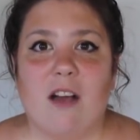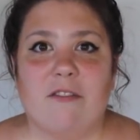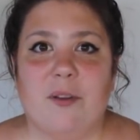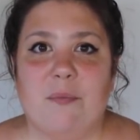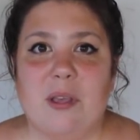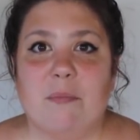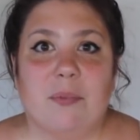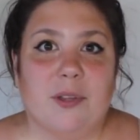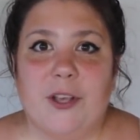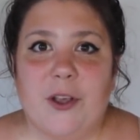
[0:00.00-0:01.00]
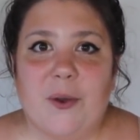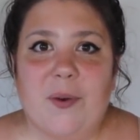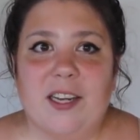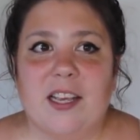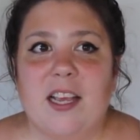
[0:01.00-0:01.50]
often be
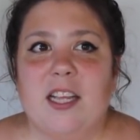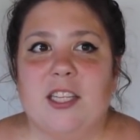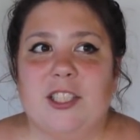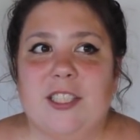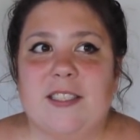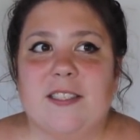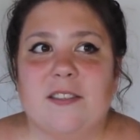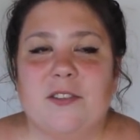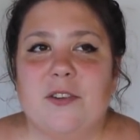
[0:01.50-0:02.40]
blue, and she's